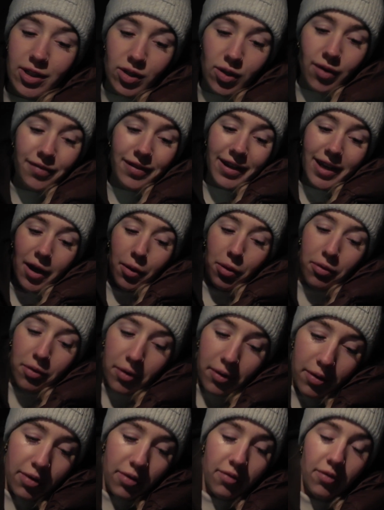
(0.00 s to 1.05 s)
coffee girl through
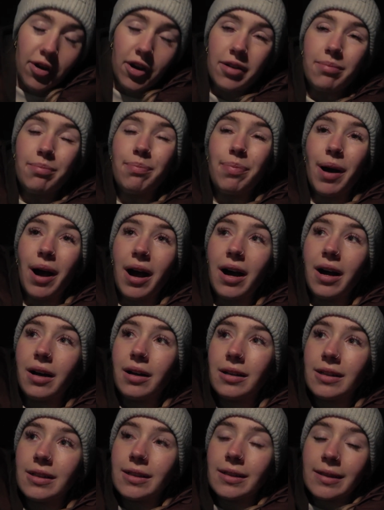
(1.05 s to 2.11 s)
and through, but
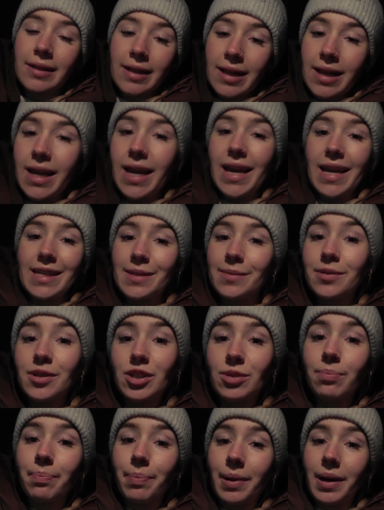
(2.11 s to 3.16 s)
it's
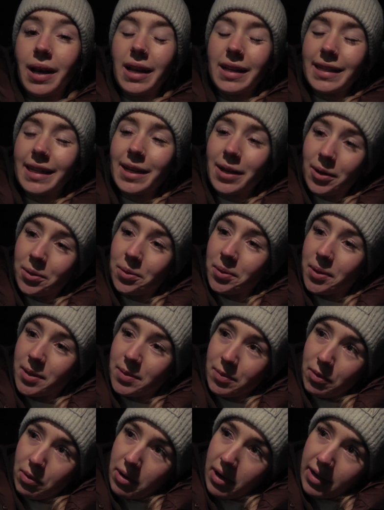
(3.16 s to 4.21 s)
bloody cold this
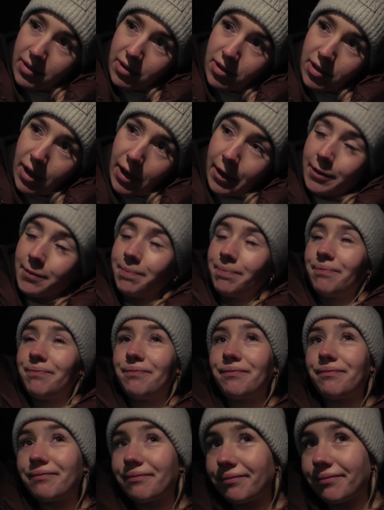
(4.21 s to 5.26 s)
morning, so
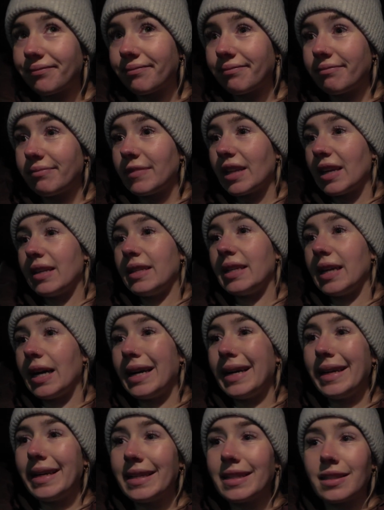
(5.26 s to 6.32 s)
yeah,
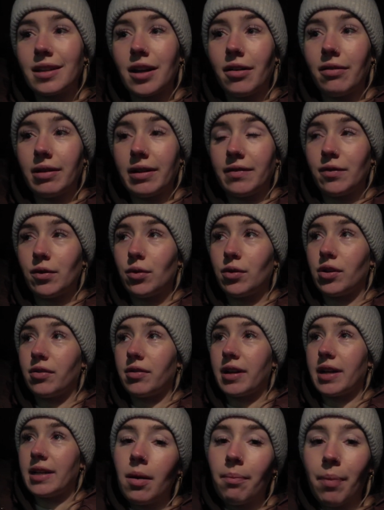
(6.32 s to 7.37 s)
it is currently 4
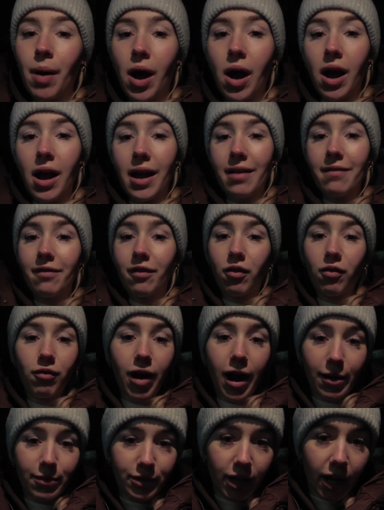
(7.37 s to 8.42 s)
degrees. But I have
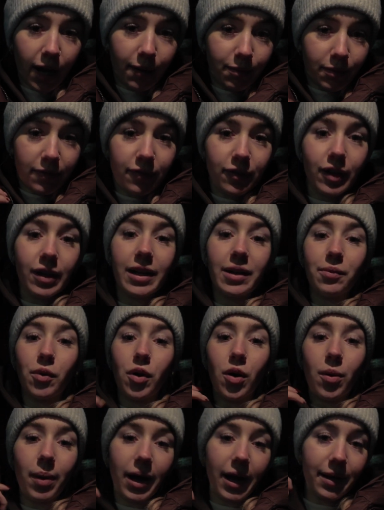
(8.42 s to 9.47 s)
wrapped up fully
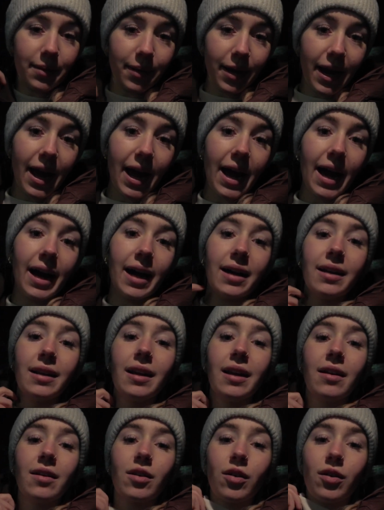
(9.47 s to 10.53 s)
warm. I had my hat,
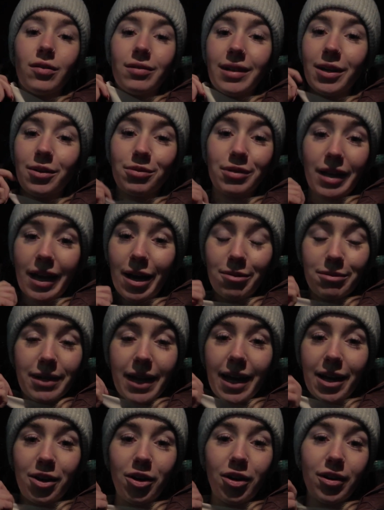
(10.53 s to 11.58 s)
got a little
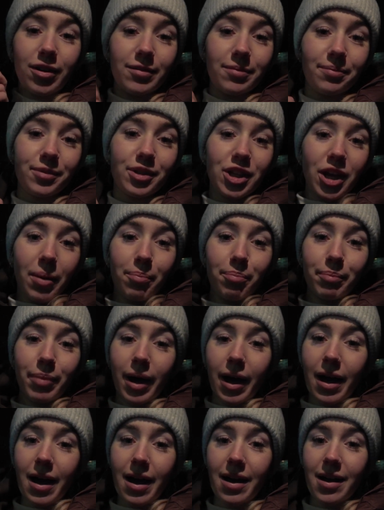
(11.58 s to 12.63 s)
turtleneck on,
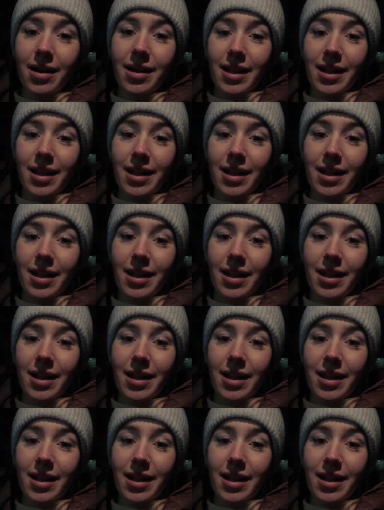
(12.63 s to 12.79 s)
jumper,